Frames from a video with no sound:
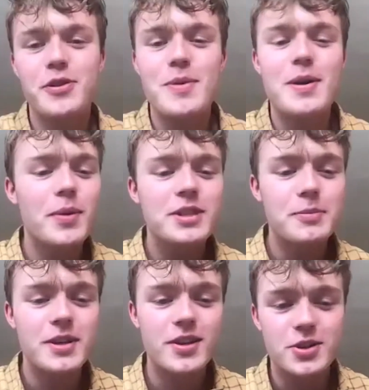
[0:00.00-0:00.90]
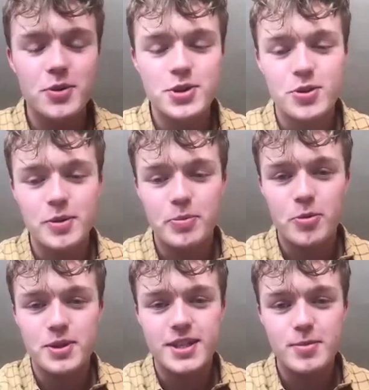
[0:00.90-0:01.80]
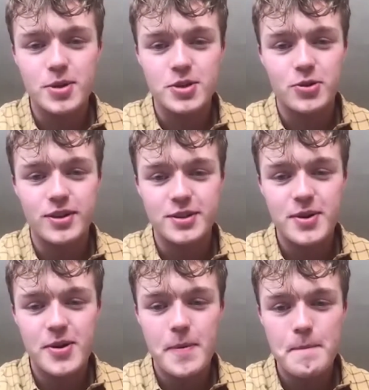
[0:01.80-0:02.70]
It must have been good to watch it on a proper cinema screen as well.